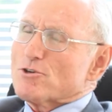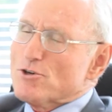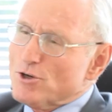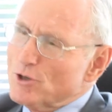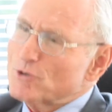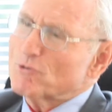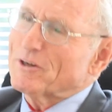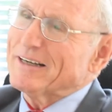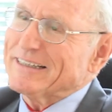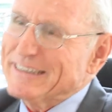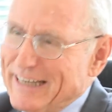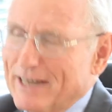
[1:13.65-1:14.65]

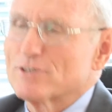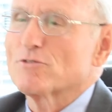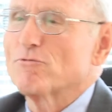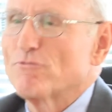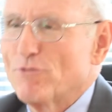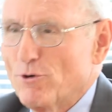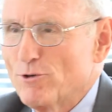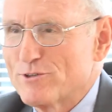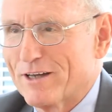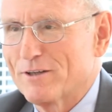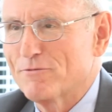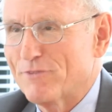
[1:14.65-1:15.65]
nutrient-dense foods
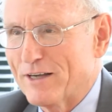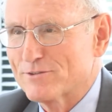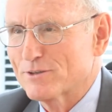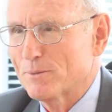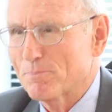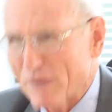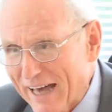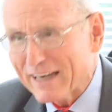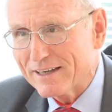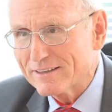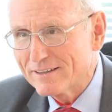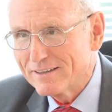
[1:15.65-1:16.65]
on the face of the planet.